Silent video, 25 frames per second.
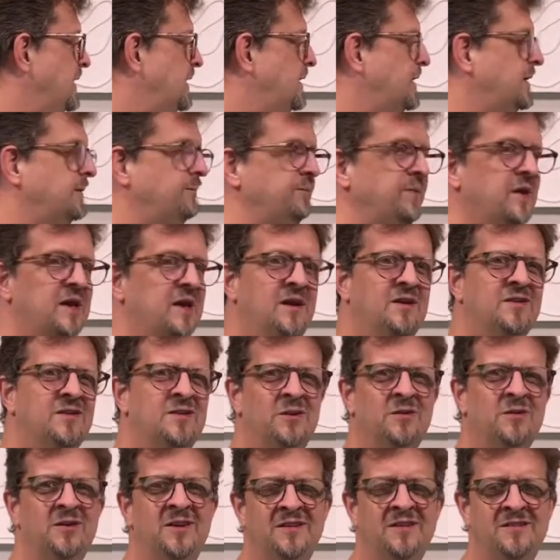Um,
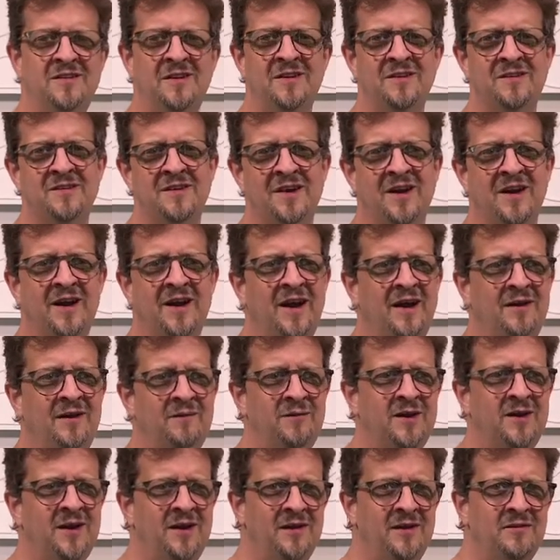so this is uh, I
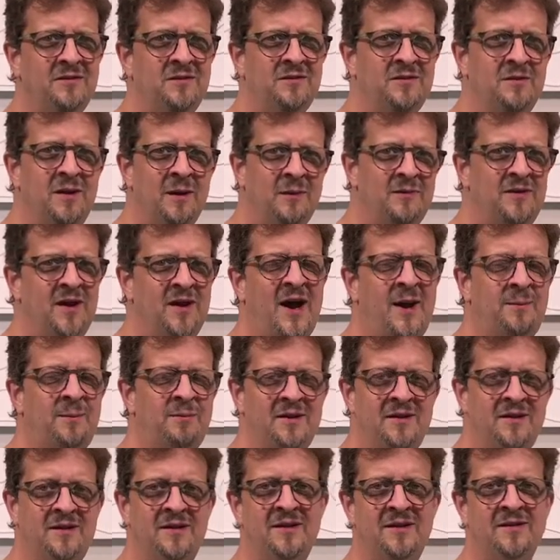kind of
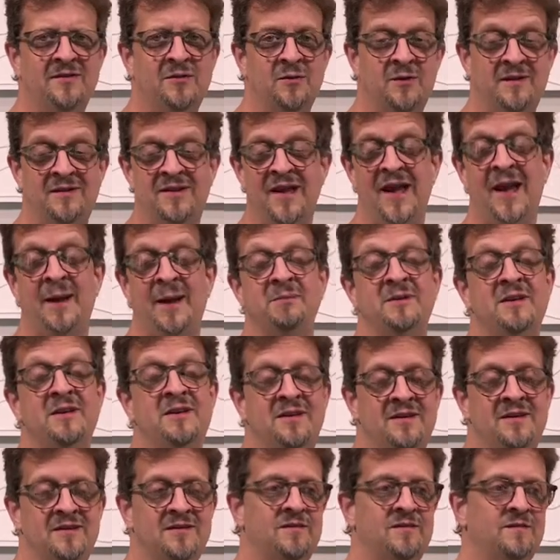adopted this or adapted
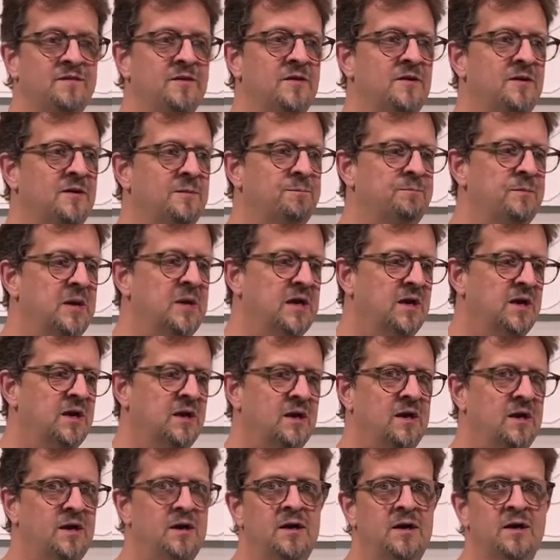this from
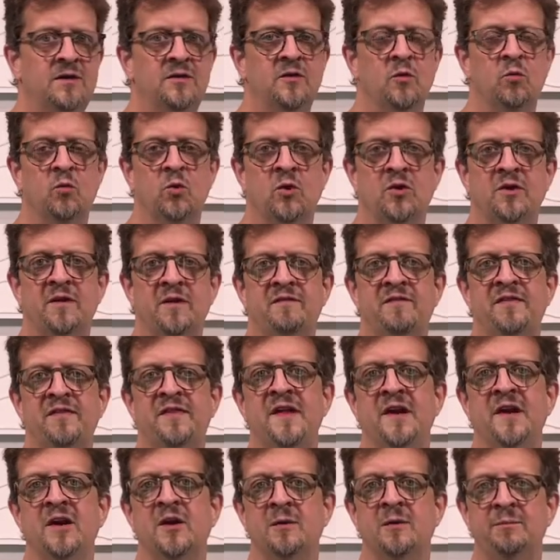uh, the world of
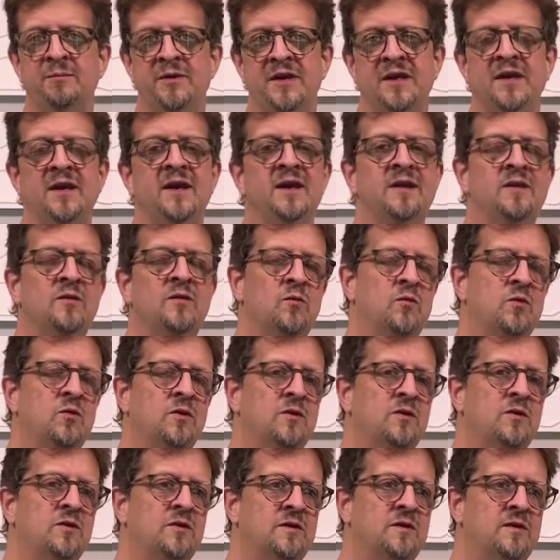therapy. In the
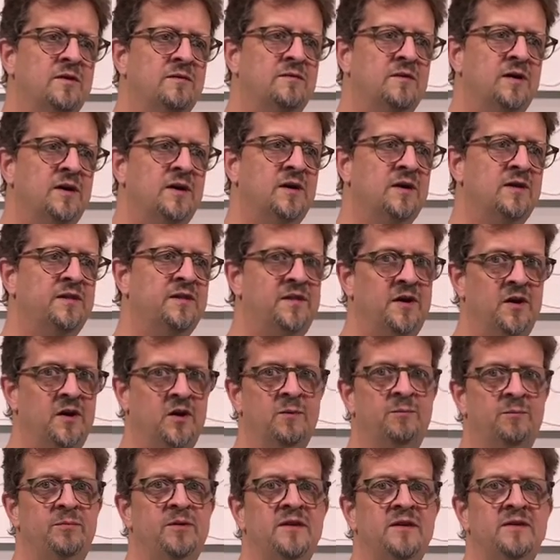world of uh,
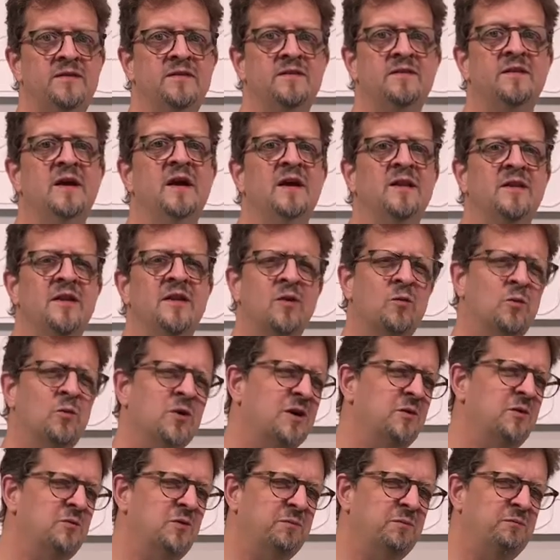therapists that are
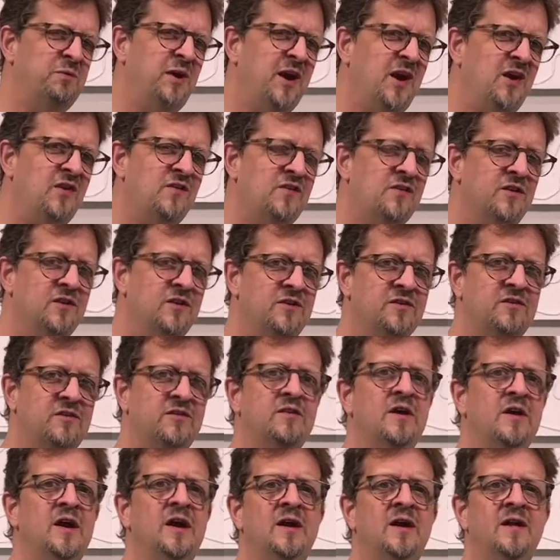working with
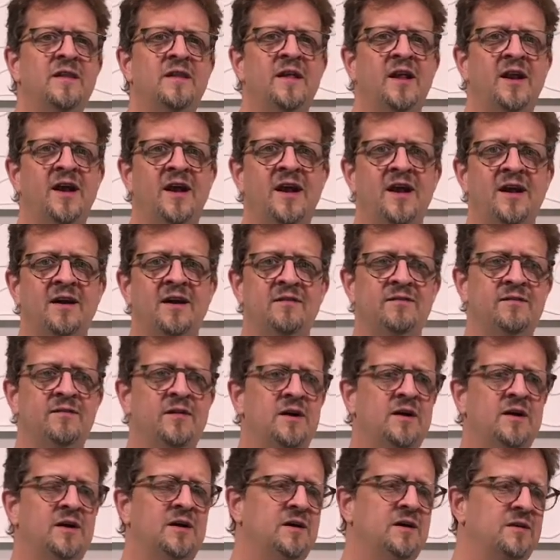patients that have
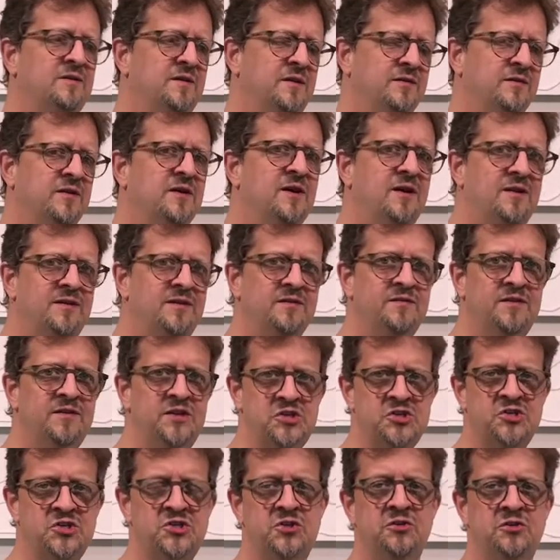uh, different kinds of
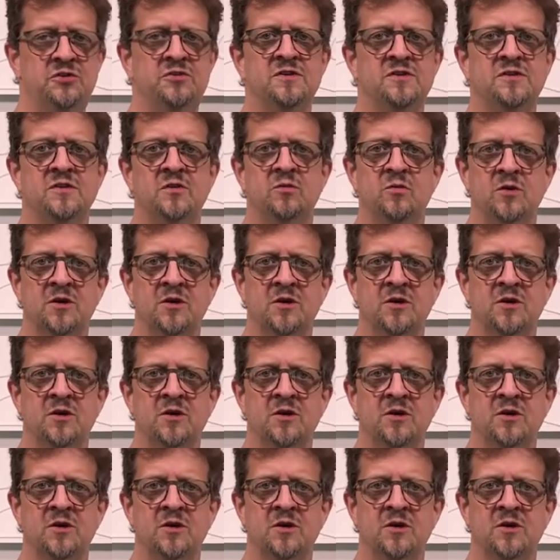issues they're